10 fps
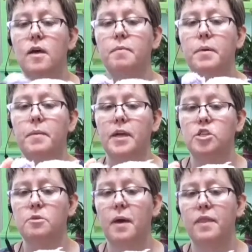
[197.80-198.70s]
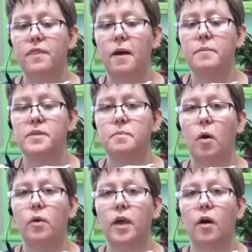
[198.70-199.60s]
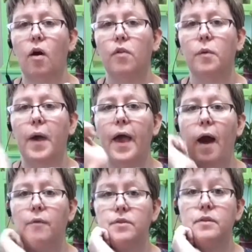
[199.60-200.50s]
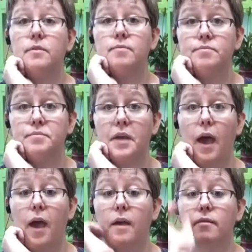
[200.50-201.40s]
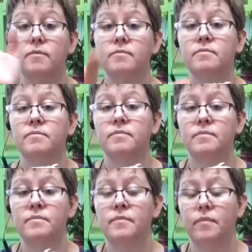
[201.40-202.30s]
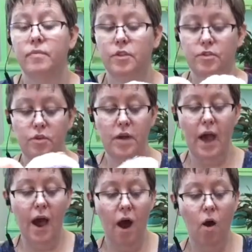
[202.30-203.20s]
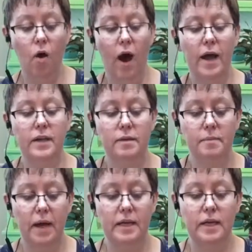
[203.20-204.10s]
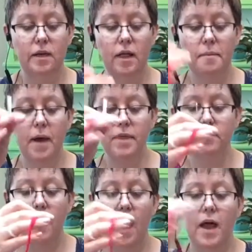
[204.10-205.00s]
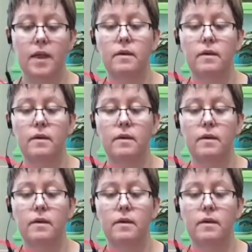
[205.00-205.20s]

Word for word: but make sure my thumb is poking all the way out. Okay, so now I need my needle and my thread.